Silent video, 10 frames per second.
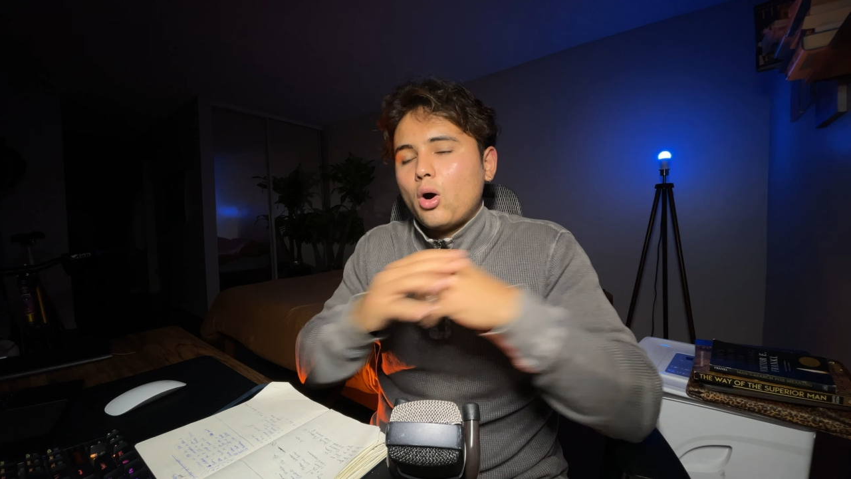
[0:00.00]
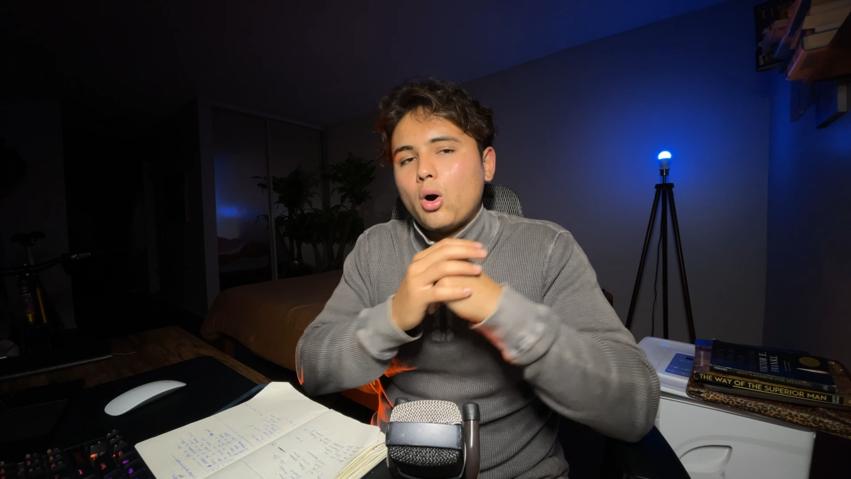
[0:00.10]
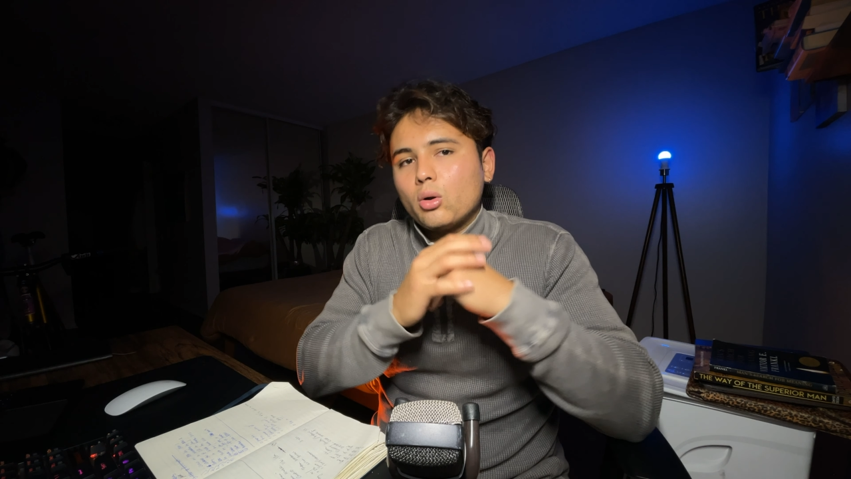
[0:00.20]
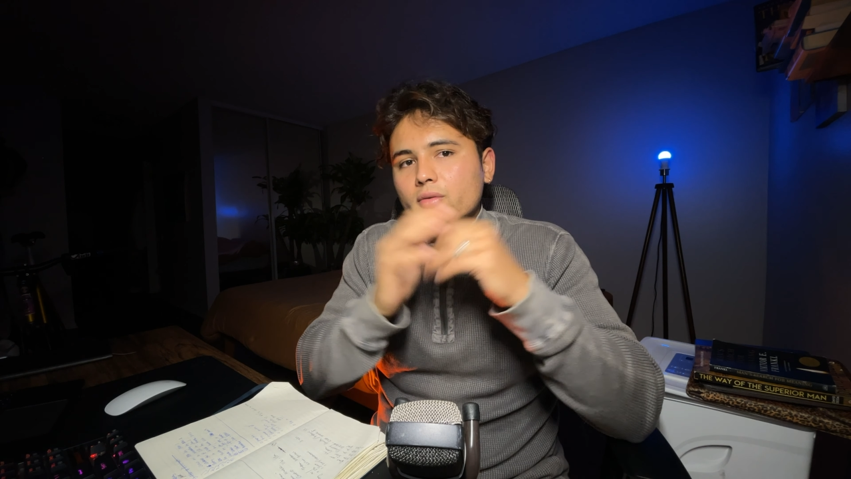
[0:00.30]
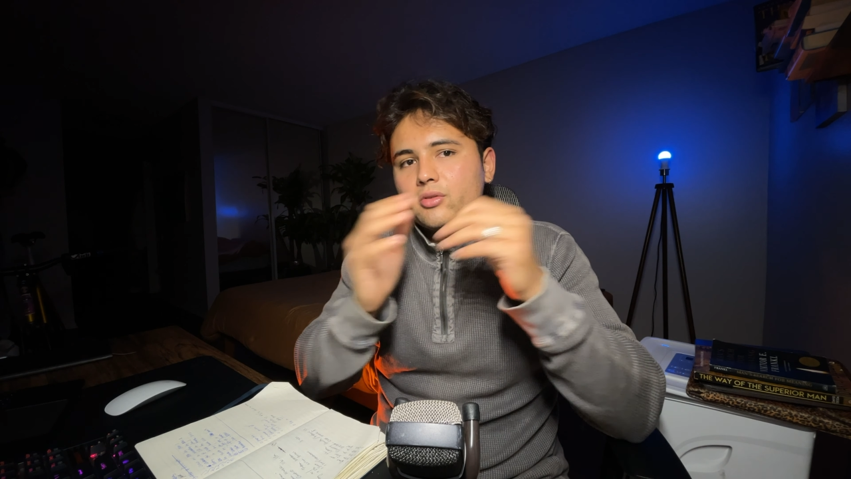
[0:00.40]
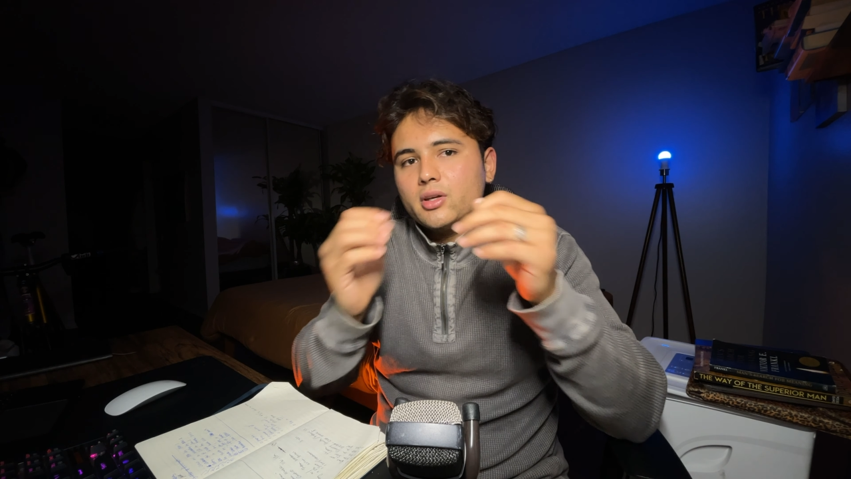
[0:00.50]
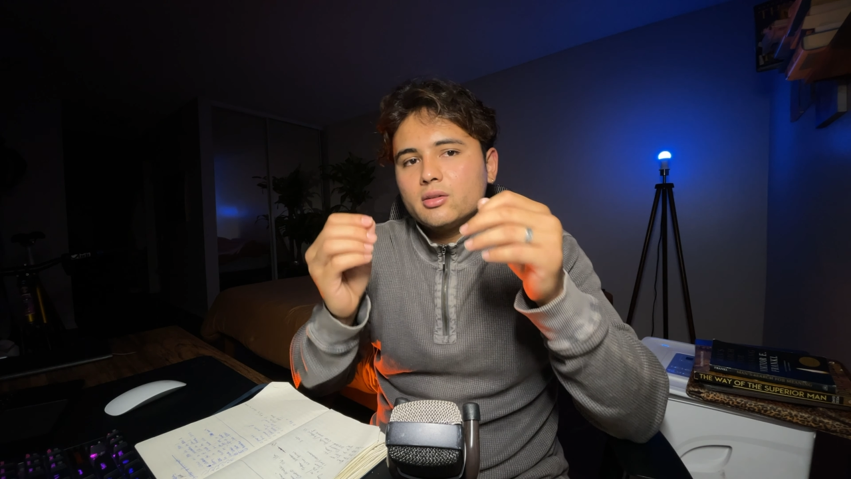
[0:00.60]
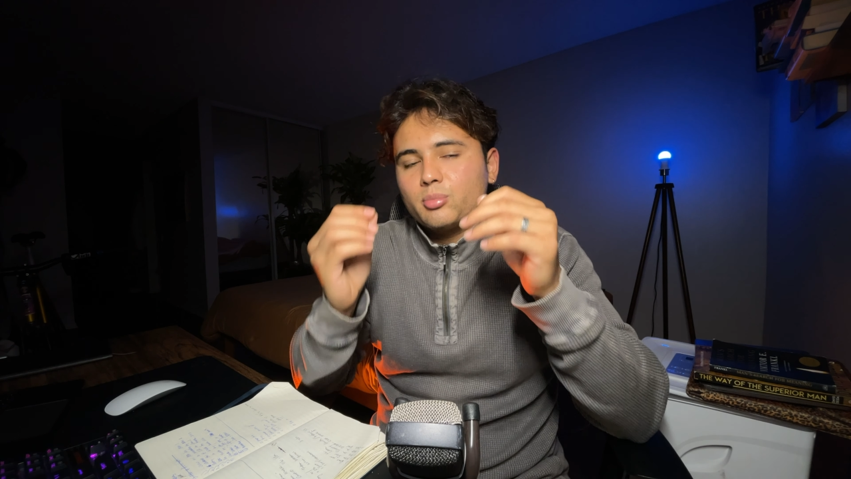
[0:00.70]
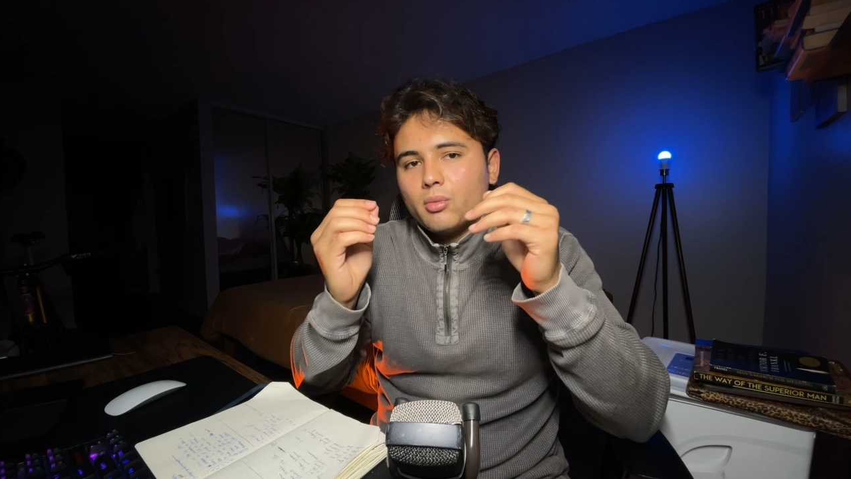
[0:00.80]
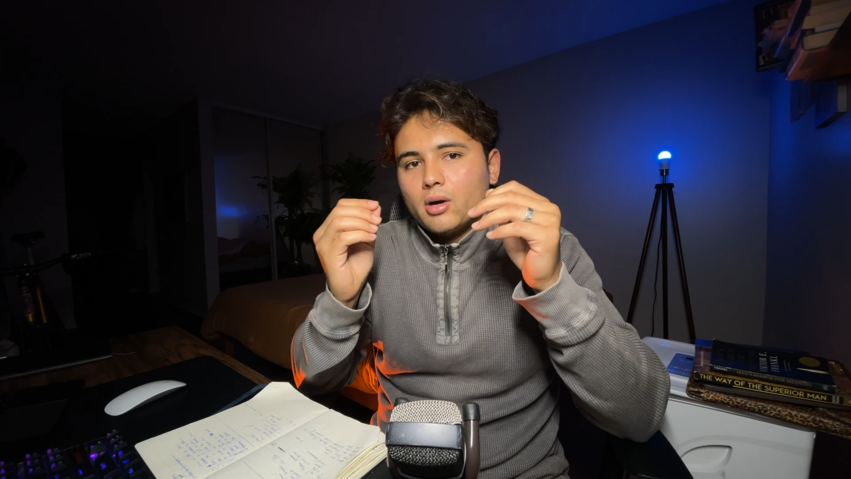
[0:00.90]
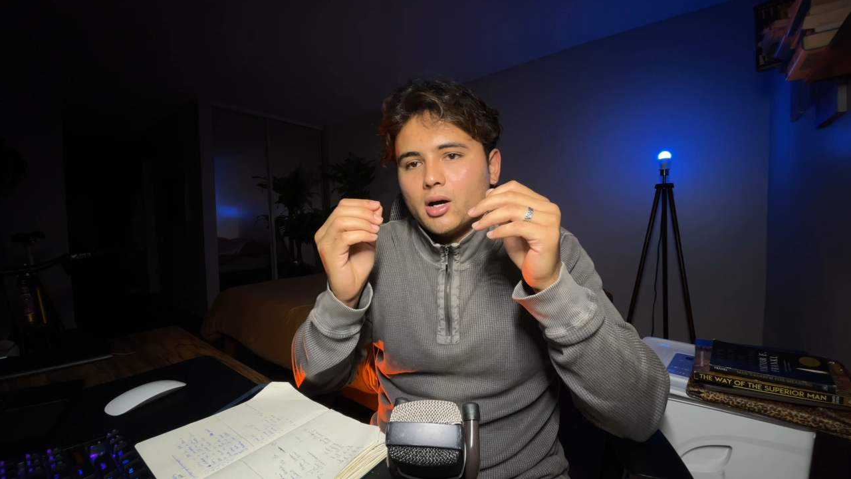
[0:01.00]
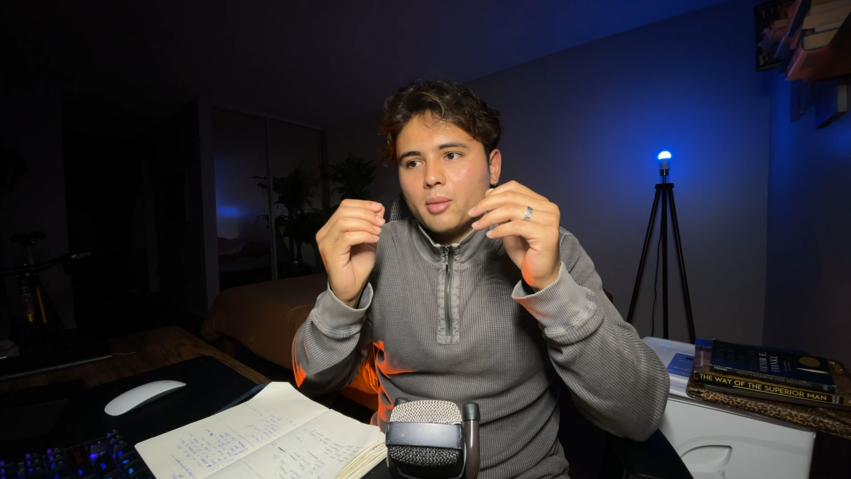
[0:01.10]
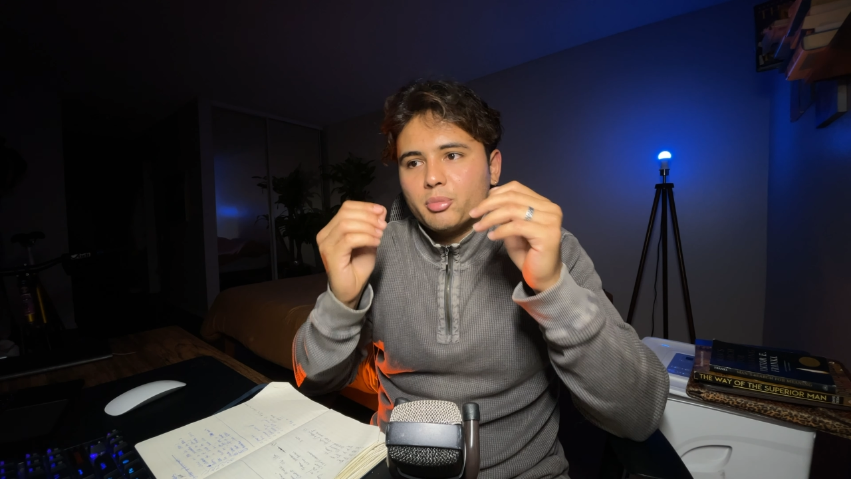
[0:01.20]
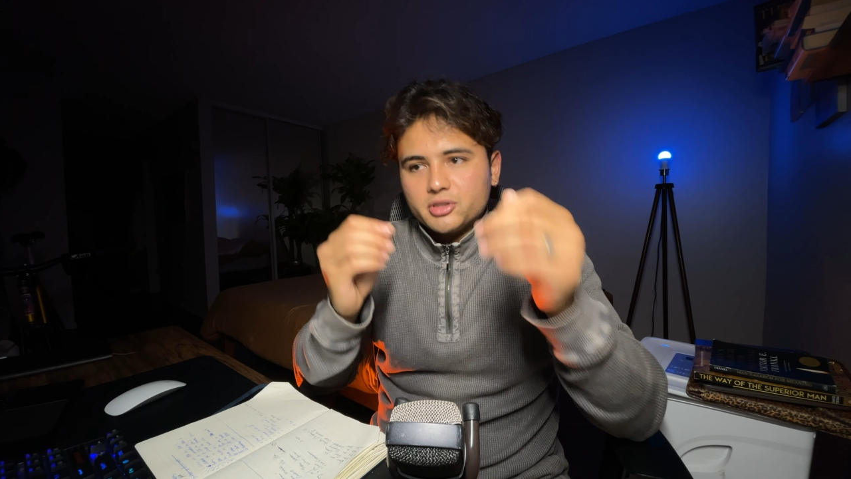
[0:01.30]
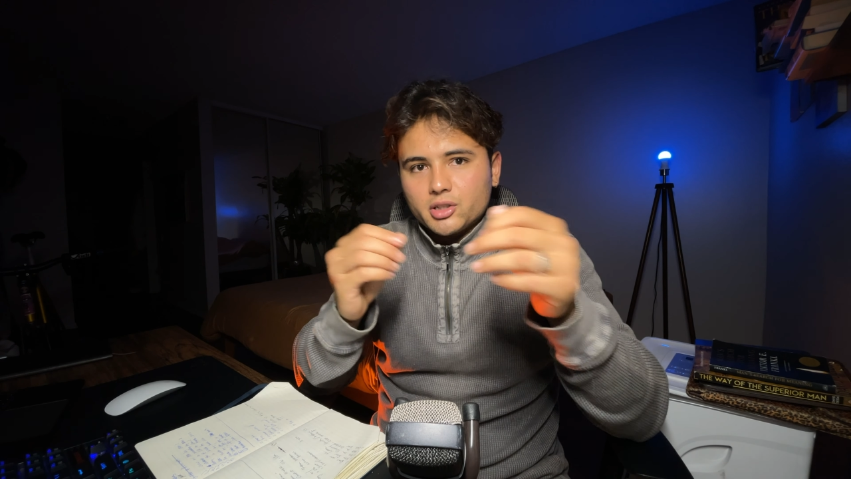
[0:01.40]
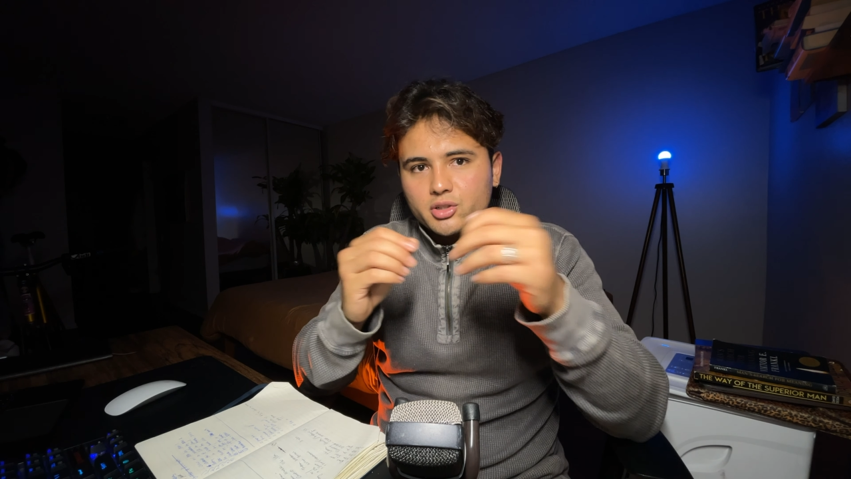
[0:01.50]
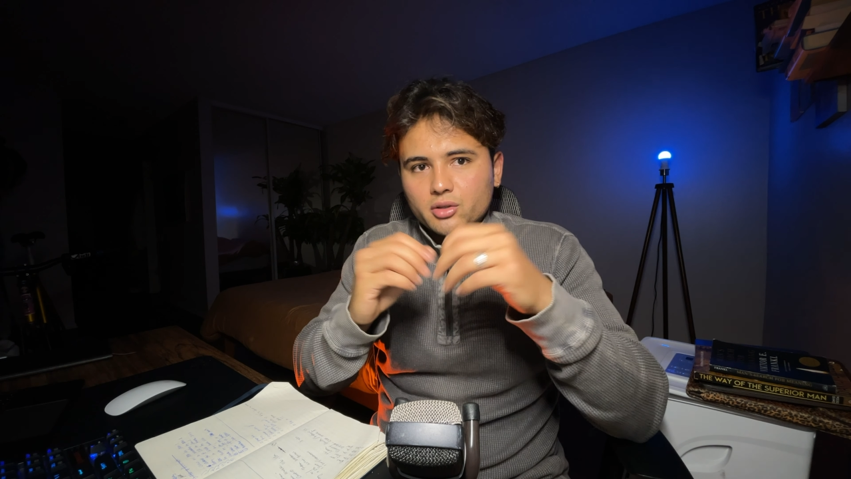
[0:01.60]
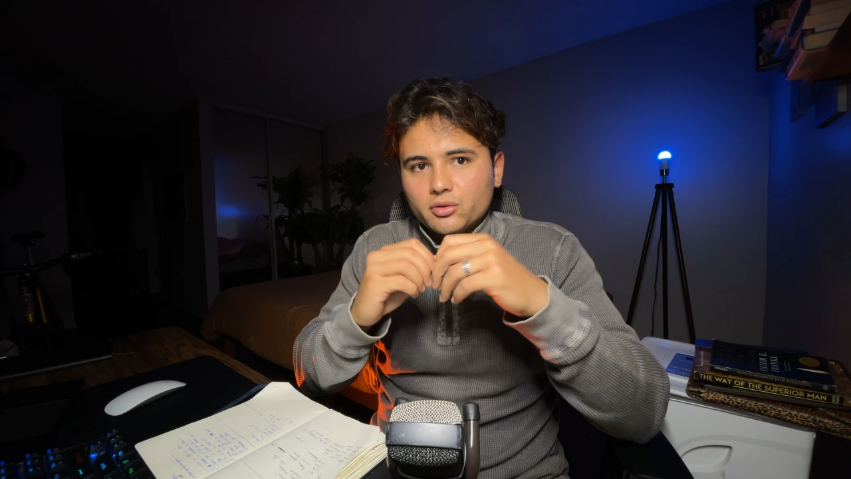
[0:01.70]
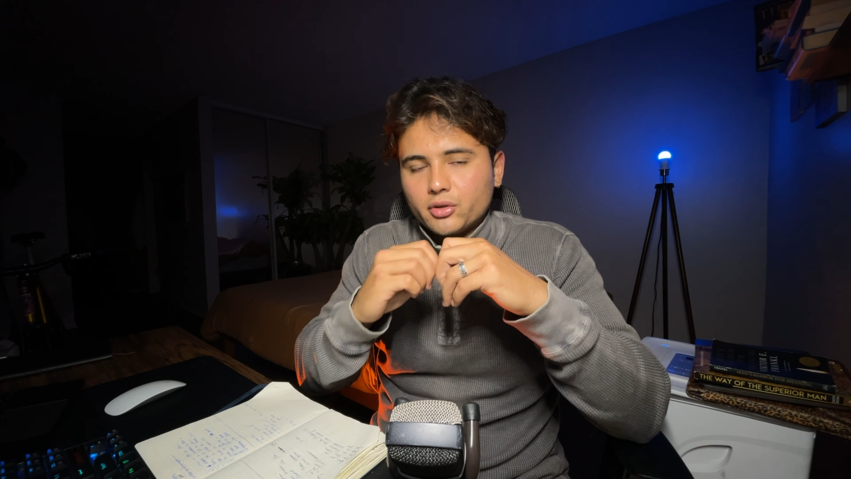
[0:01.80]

all of these positions.